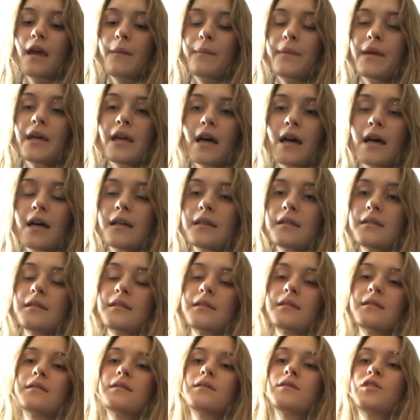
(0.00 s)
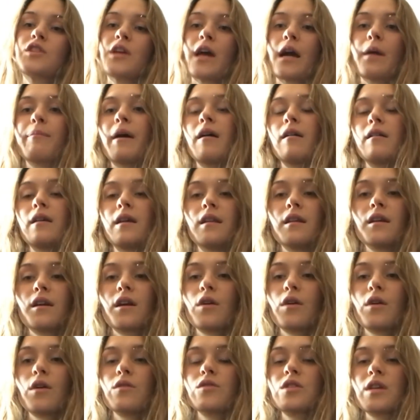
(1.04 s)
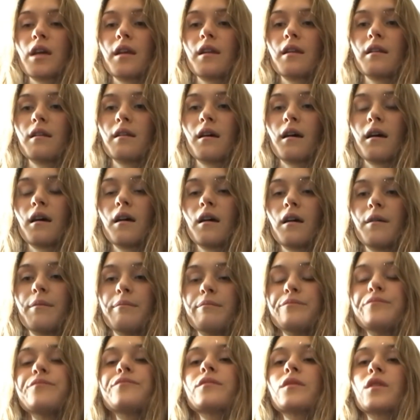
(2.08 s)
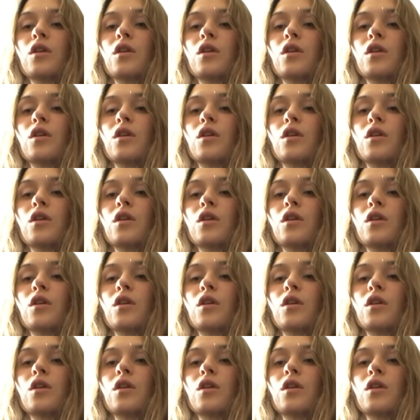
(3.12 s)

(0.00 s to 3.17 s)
because Jack Bauerle, the coach at um,